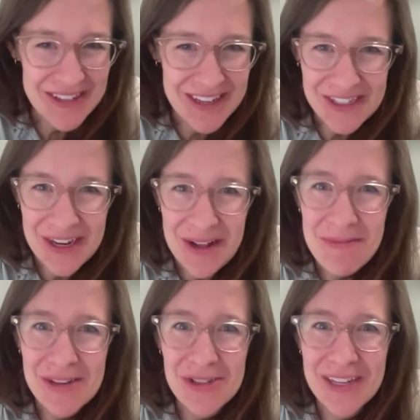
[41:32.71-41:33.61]
Keyashian had
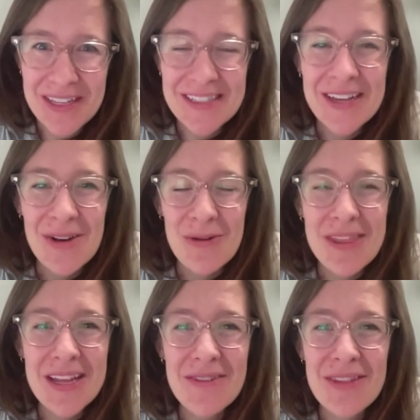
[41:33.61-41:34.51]
mentioned, we
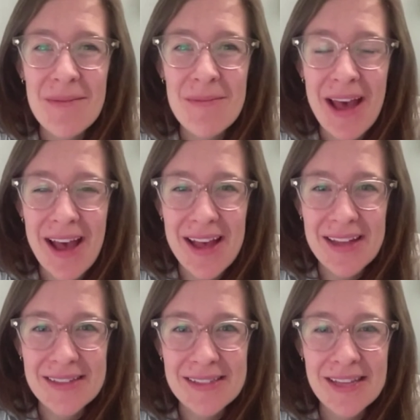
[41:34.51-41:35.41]
think of them
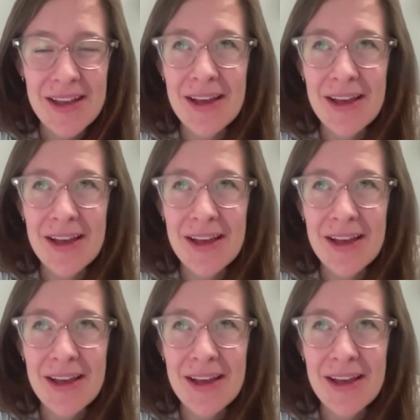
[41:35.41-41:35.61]
as